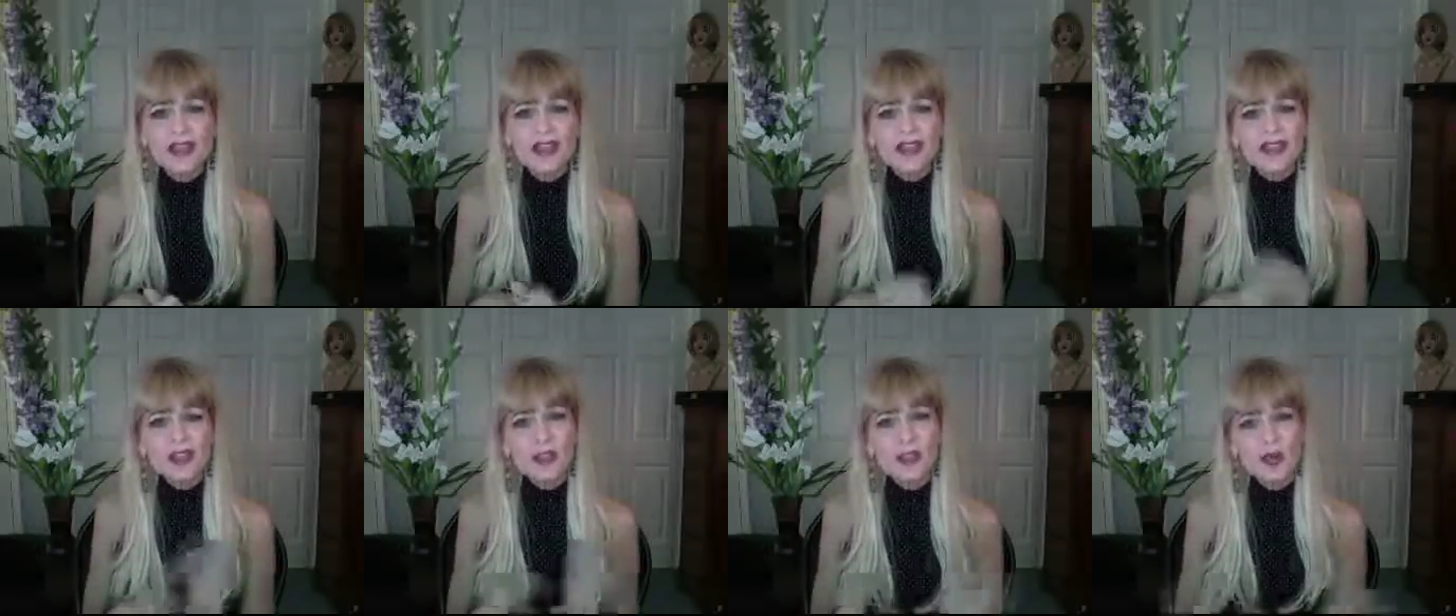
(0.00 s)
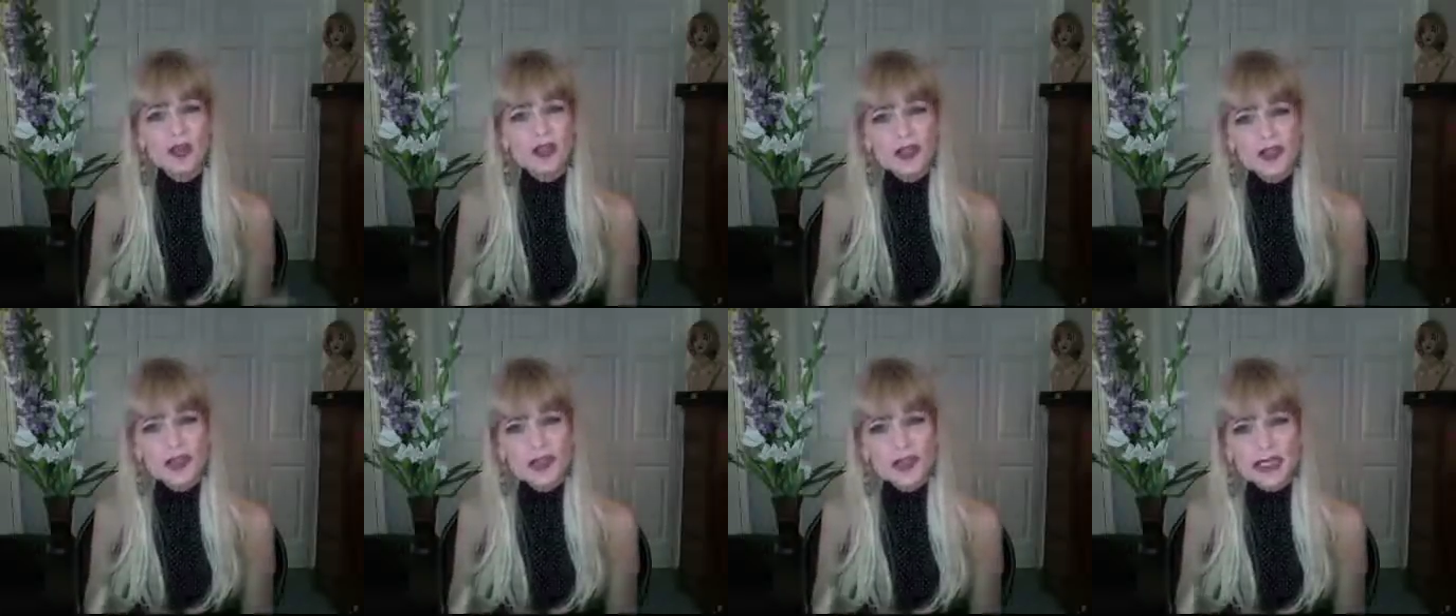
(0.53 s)
that the more you
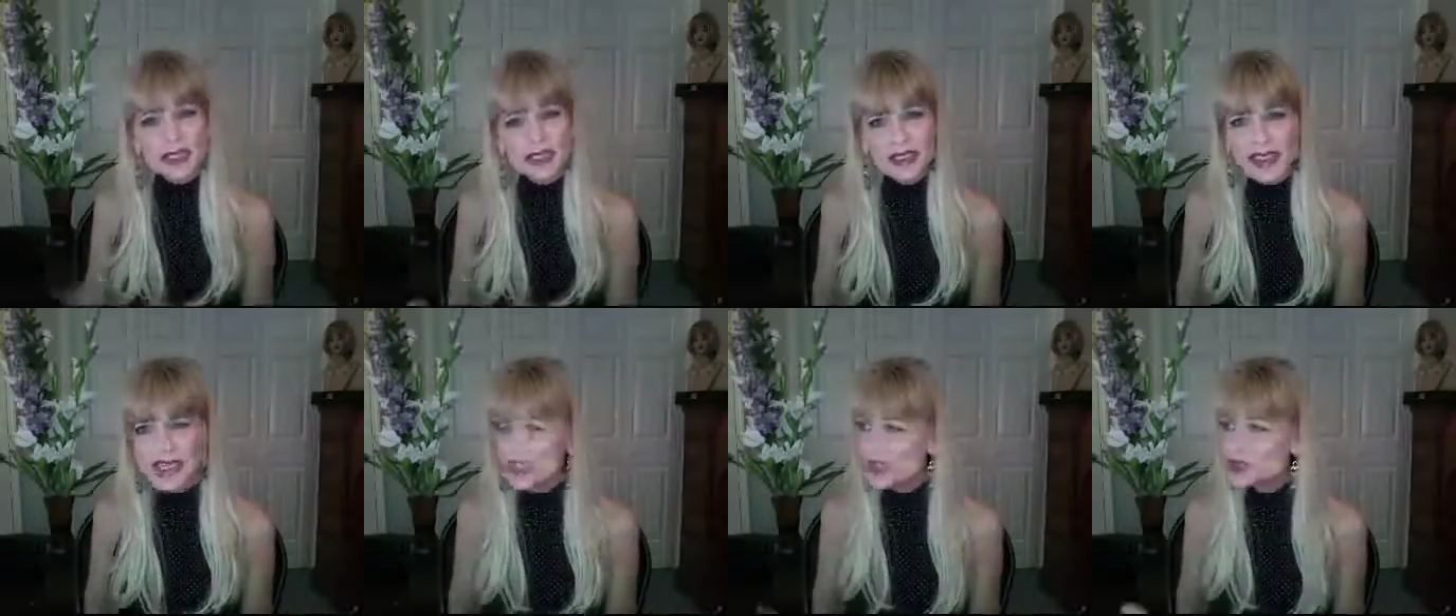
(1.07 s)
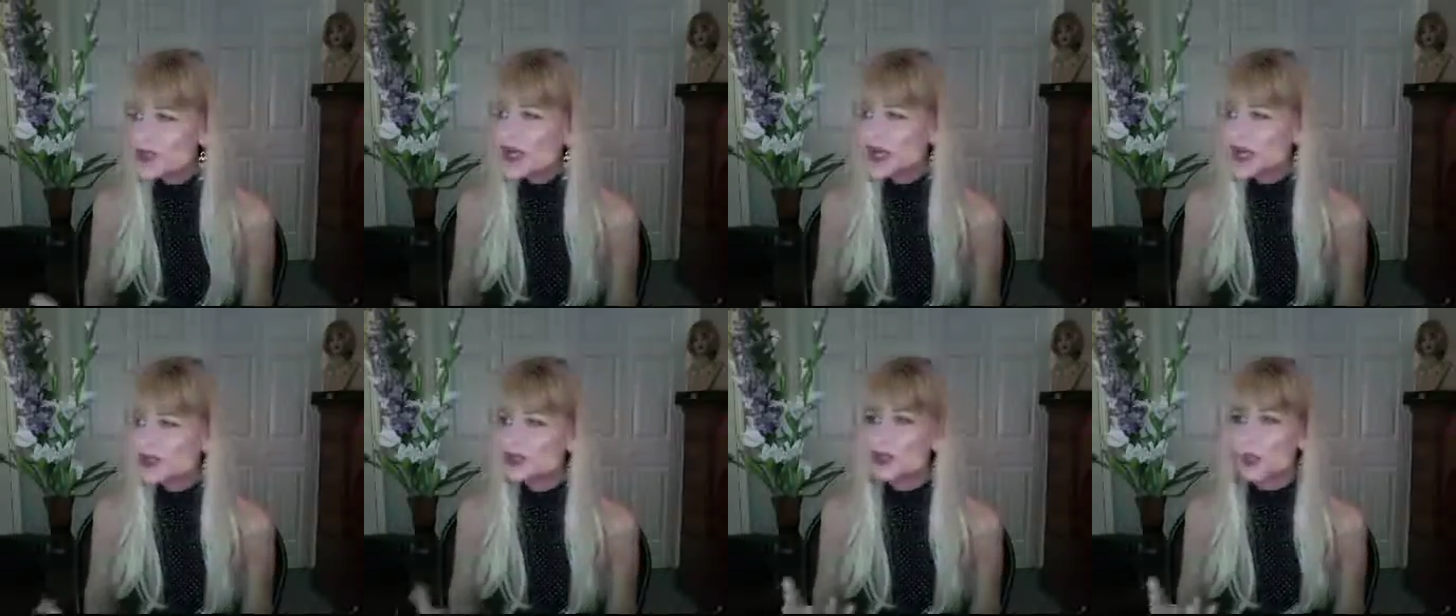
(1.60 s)
use it, the less you
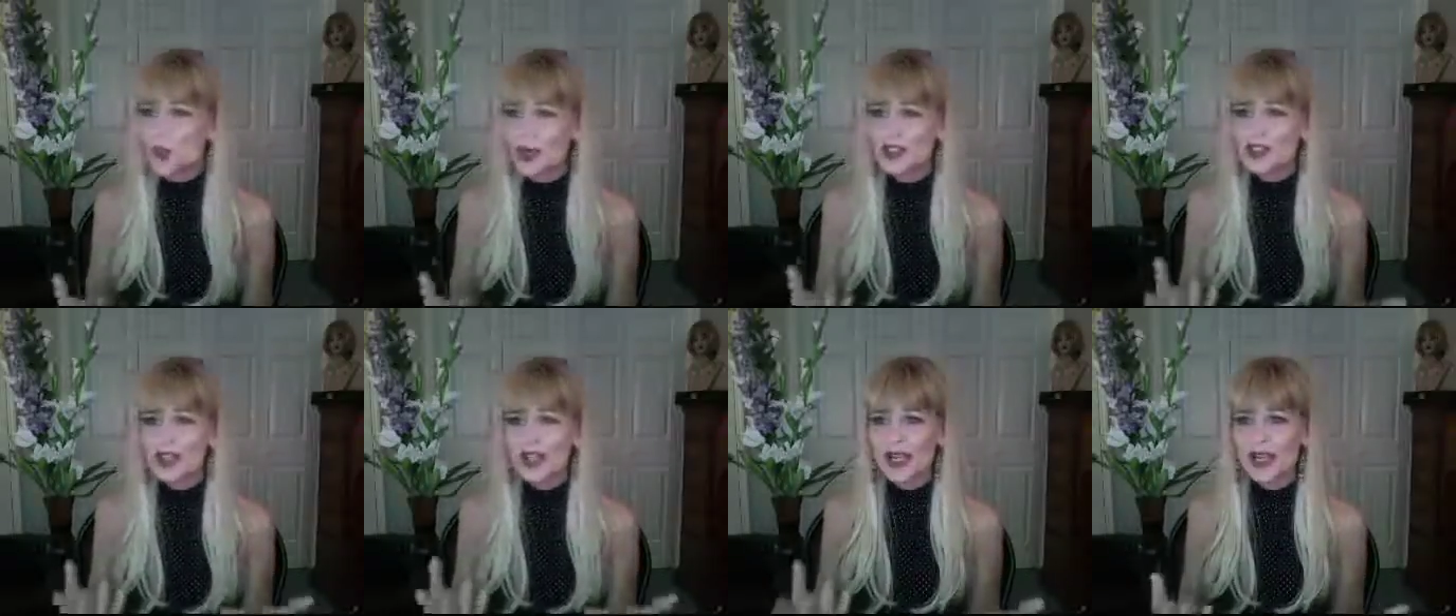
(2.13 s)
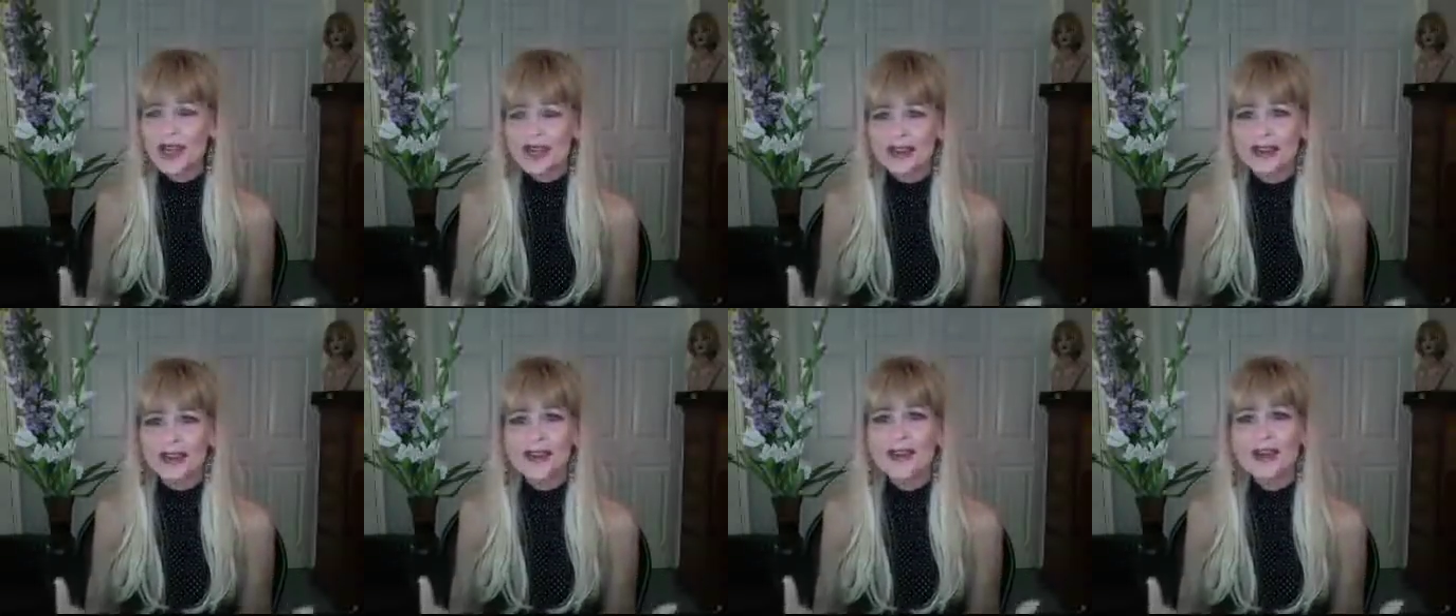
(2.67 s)
have to wash your hair,